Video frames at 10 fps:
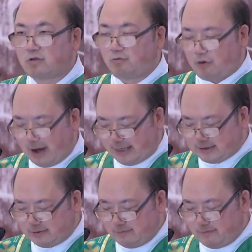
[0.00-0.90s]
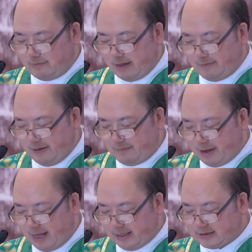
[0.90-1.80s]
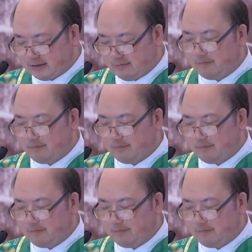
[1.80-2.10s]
The rent may be paid,